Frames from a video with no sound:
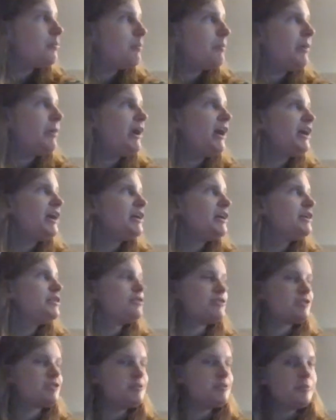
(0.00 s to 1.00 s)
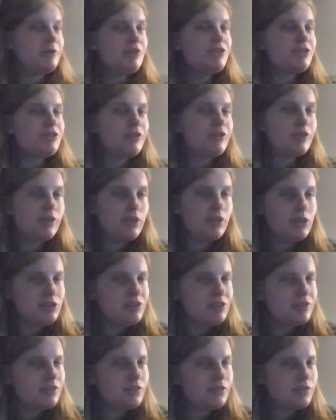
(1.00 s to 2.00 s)
pioneer
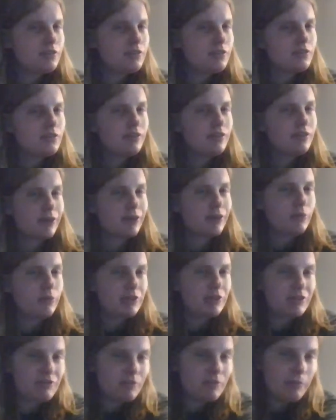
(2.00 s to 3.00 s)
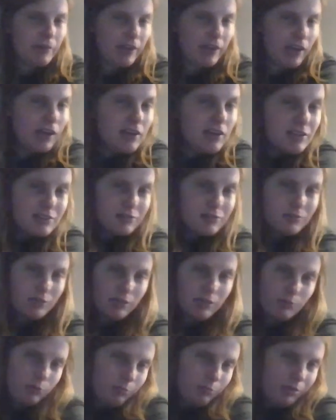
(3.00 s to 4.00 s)
species like Oenithra
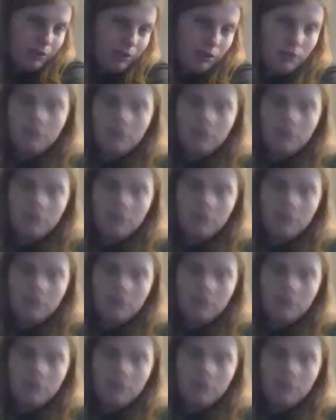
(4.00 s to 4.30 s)
biennis would